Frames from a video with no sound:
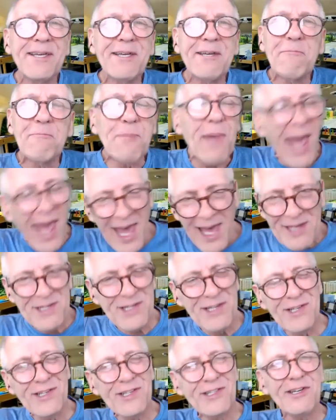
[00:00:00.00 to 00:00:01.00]

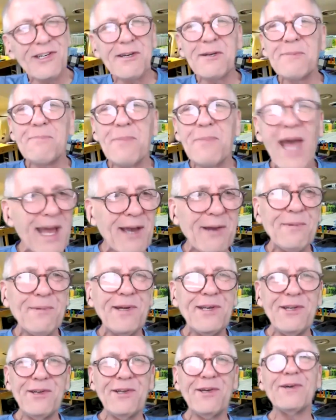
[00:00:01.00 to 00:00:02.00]
passenger back
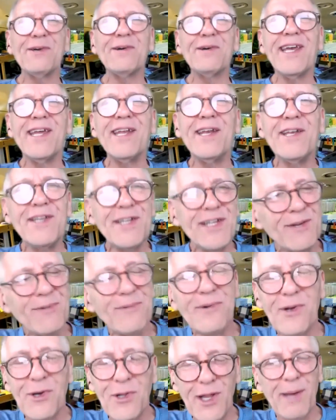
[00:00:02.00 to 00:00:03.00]
window and it didn't
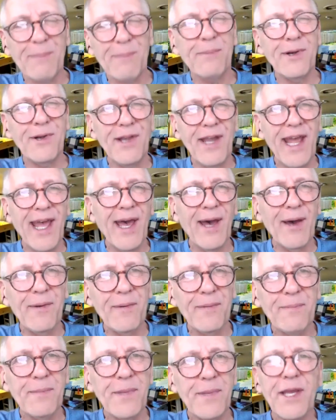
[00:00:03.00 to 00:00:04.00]
roll up or down
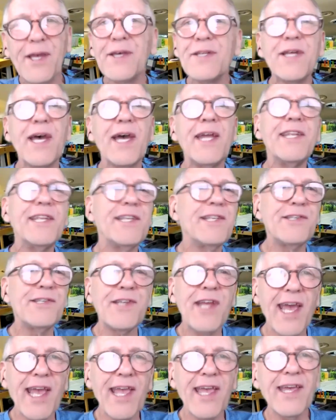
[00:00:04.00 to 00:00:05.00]
because I didn't
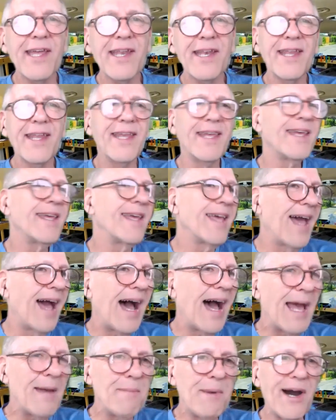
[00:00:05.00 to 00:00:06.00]
check it.
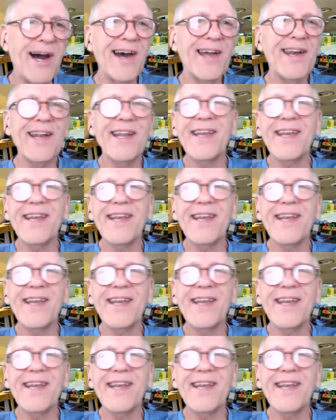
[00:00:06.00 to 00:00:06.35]
I bought it,